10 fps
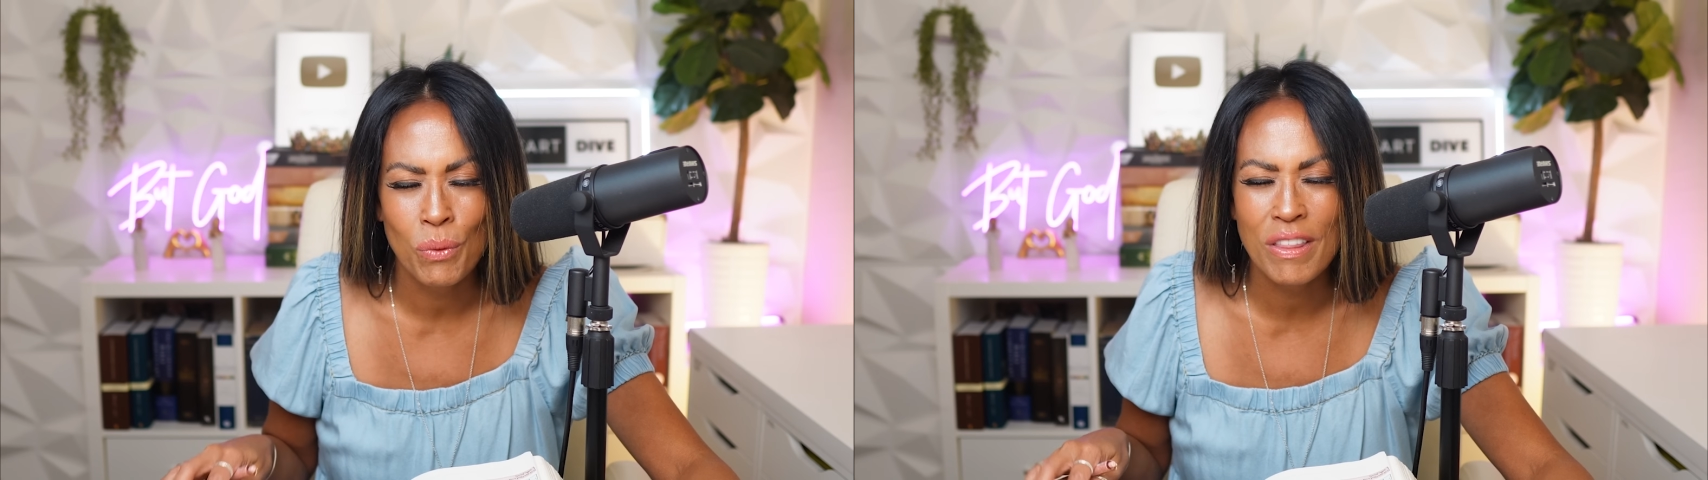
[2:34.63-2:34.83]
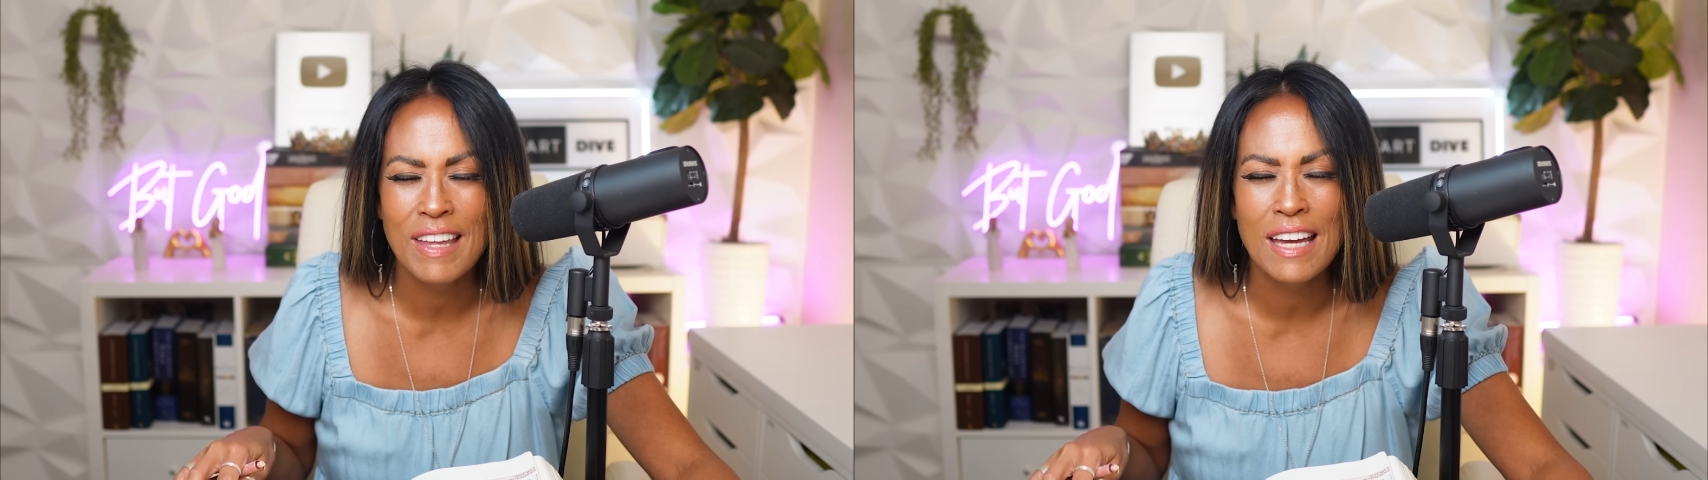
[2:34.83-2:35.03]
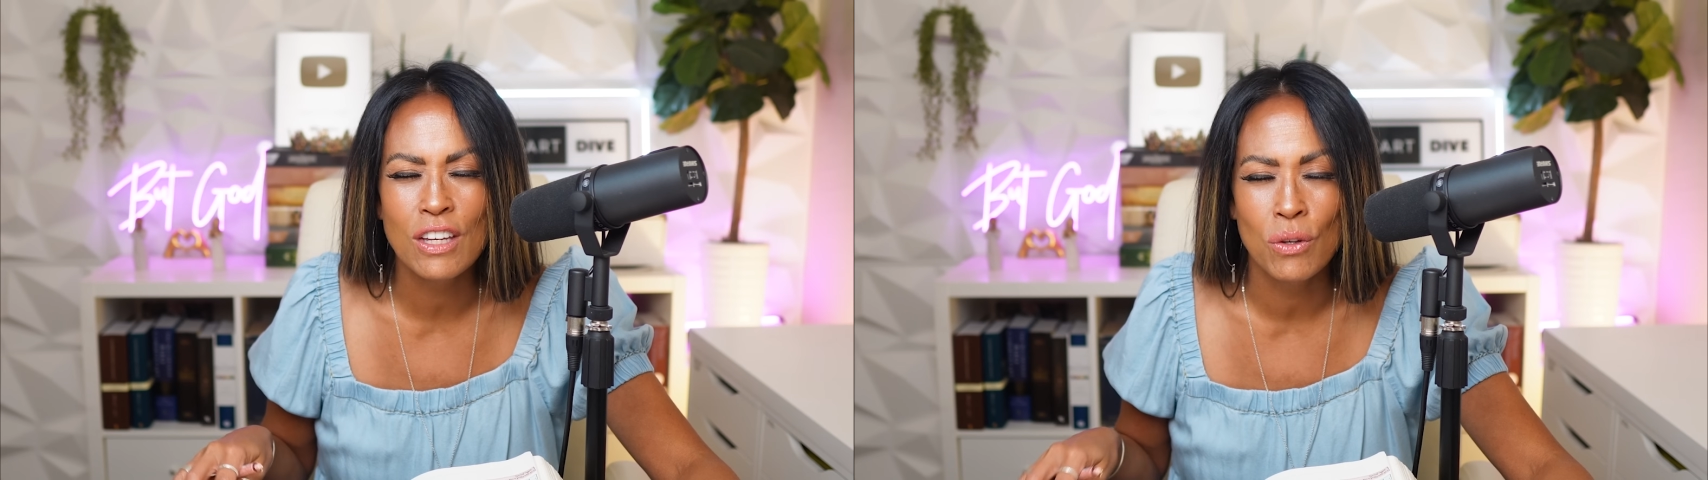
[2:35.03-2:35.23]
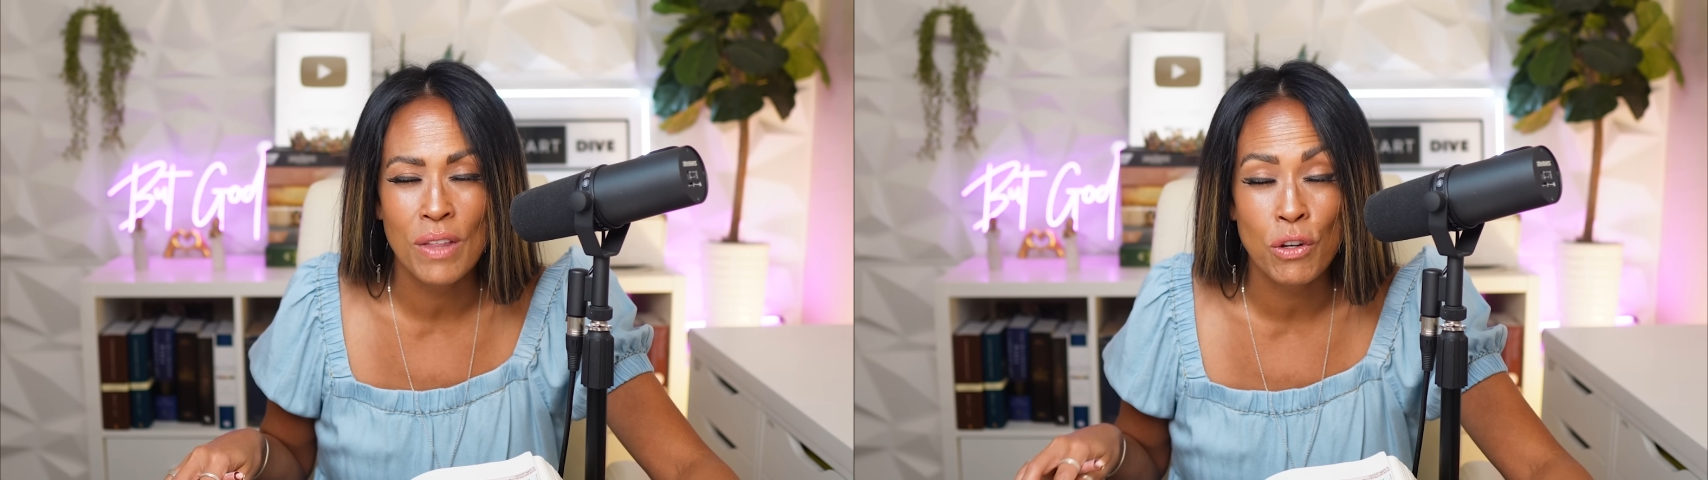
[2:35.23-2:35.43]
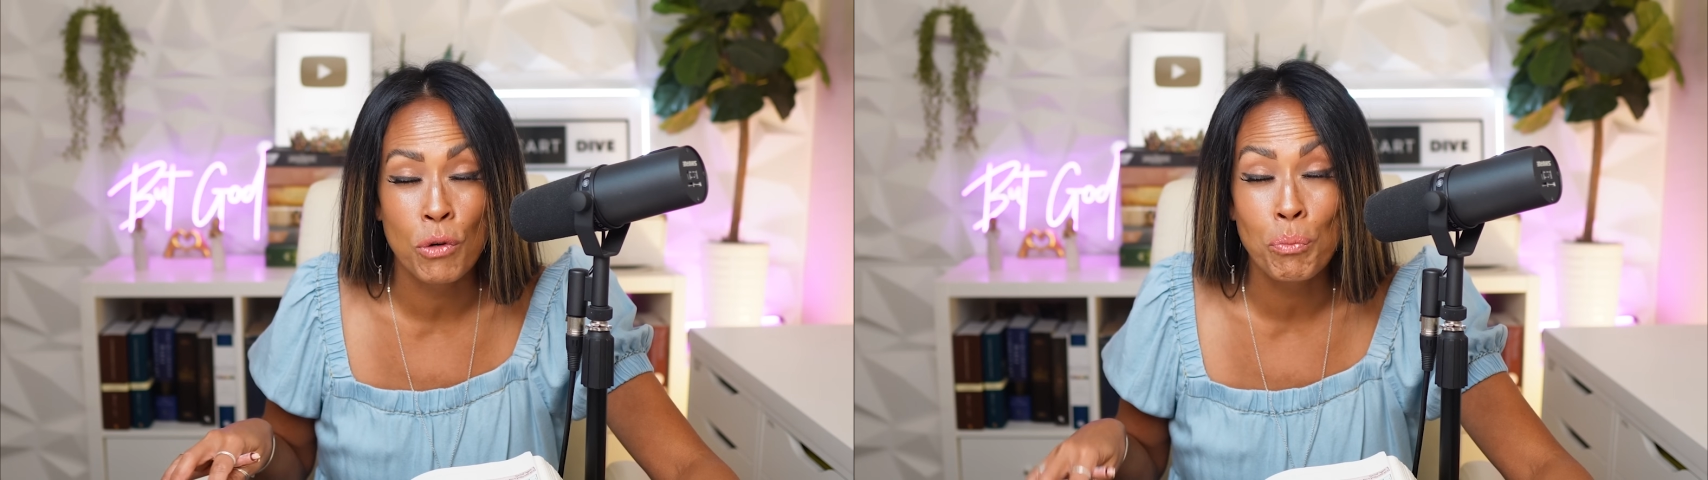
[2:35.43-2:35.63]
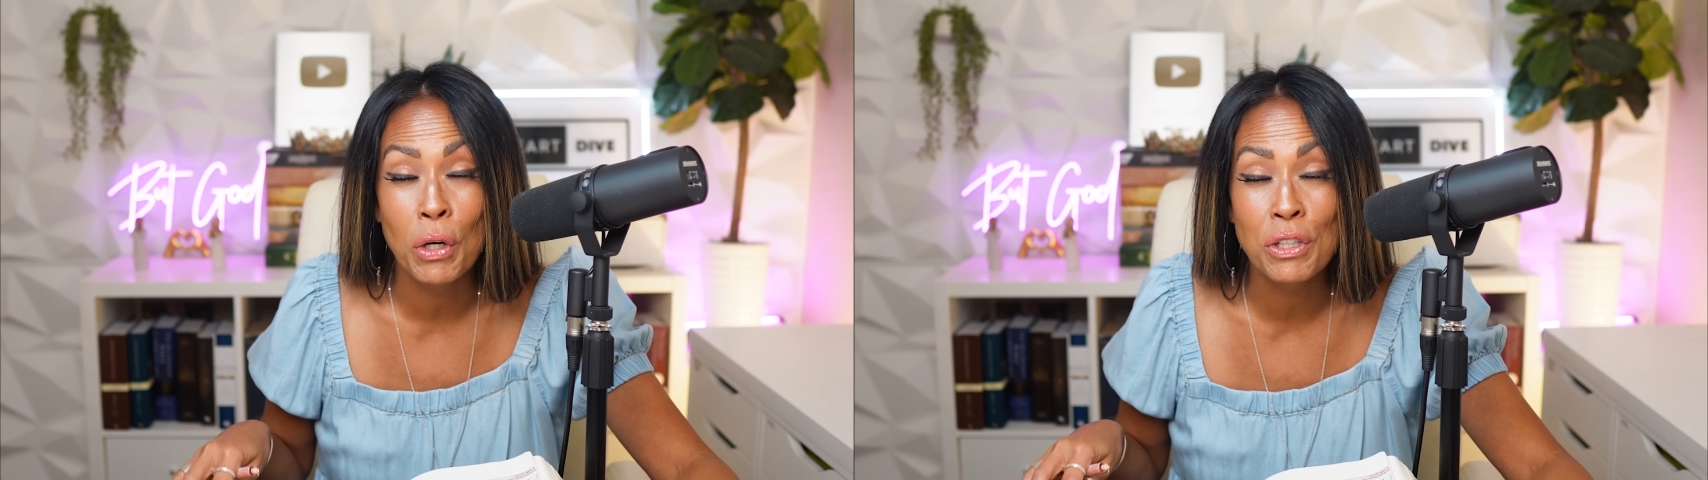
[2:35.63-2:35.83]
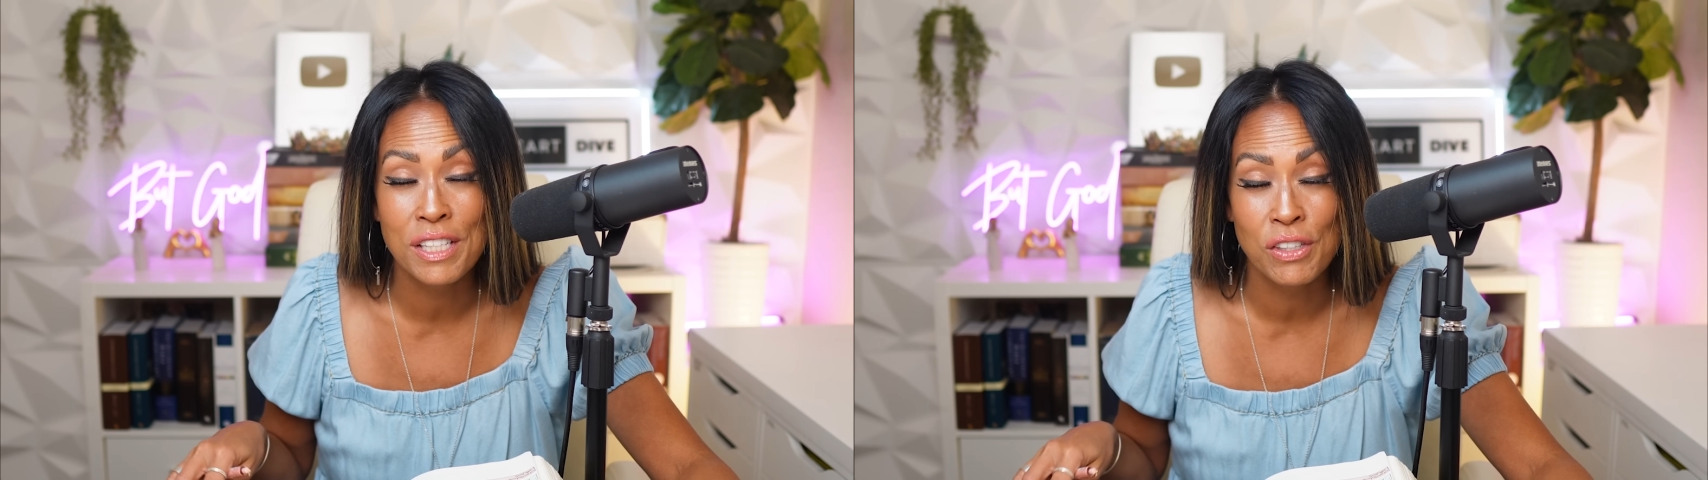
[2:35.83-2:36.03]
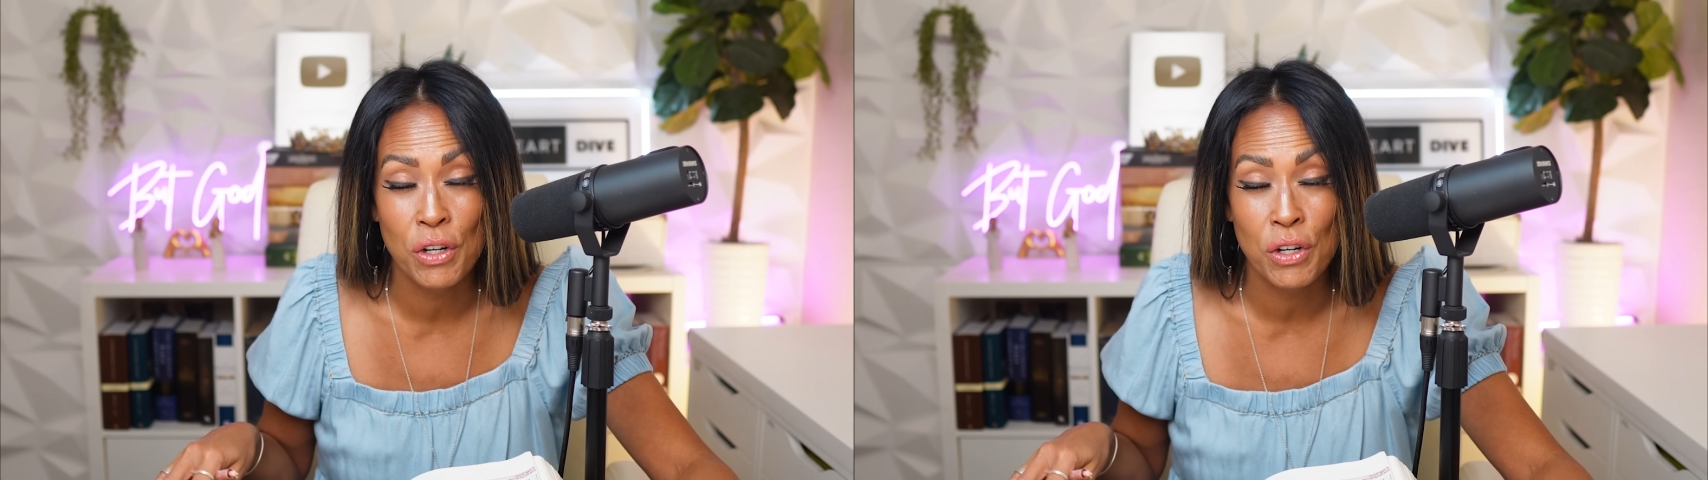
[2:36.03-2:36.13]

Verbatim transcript: We thank you that your mercies